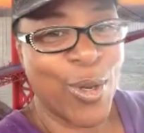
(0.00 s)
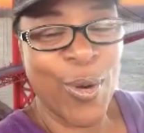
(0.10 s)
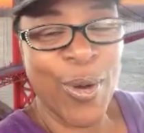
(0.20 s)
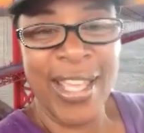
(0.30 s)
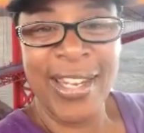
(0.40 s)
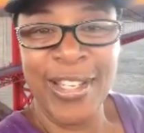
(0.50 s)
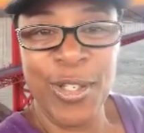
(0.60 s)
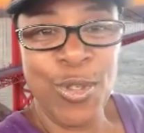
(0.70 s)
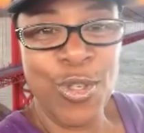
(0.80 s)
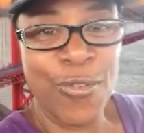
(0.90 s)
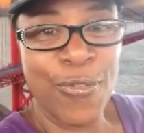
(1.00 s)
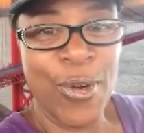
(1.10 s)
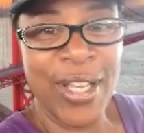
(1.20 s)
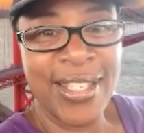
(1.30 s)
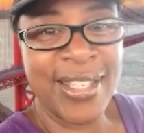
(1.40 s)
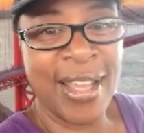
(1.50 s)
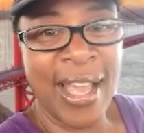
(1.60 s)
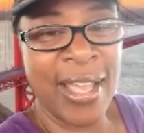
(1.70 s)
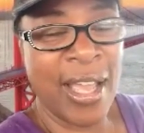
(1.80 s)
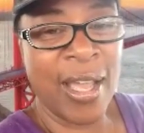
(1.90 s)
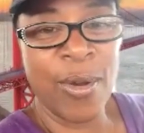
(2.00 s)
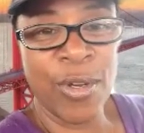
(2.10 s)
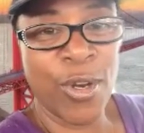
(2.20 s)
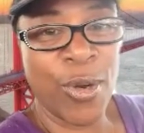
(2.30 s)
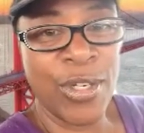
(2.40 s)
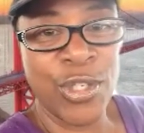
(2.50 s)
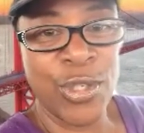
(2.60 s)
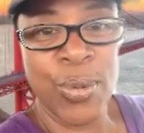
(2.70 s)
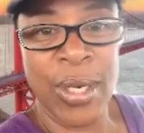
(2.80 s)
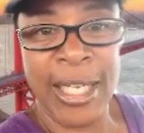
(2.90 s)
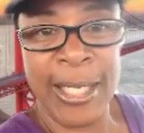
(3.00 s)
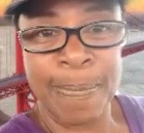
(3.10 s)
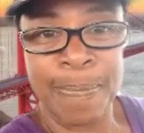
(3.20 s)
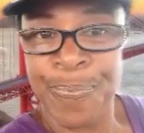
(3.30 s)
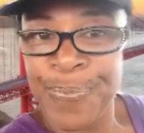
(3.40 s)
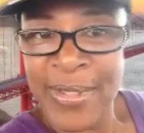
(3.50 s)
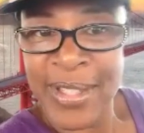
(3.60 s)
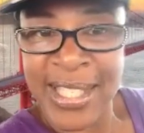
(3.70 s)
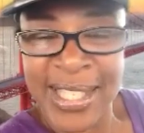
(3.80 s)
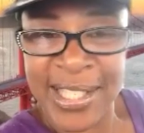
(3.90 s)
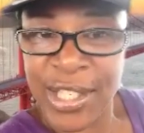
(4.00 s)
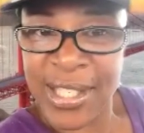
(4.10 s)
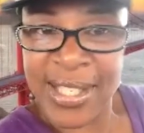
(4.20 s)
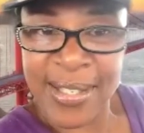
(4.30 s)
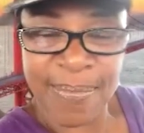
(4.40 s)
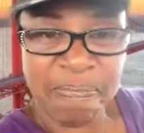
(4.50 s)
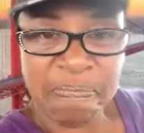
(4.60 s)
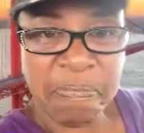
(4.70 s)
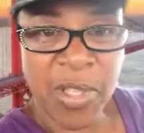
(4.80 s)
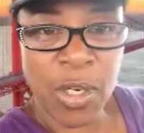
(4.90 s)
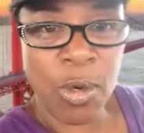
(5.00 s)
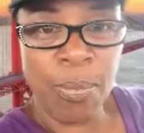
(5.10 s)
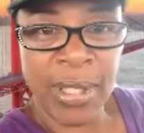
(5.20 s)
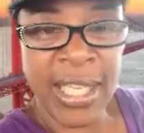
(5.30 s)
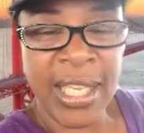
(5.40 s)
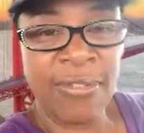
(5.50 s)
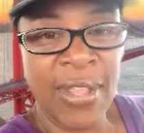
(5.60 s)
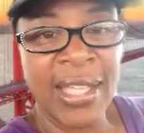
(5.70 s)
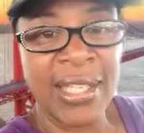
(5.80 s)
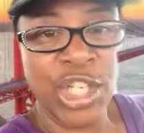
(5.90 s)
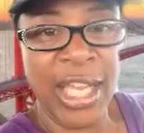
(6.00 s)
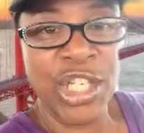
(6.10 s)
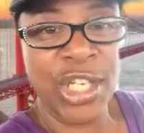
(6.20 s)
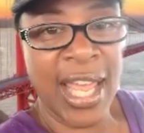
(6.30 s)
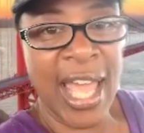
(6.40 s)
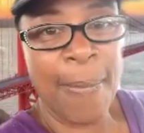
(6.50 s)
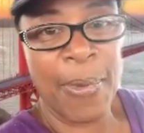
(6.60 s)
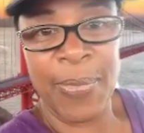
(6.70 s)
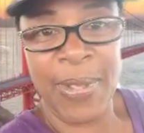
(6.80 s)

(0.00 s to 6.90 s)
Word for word: go ahead and use your voice. And I, I encourage you um, to just, you know, believe that change can happen.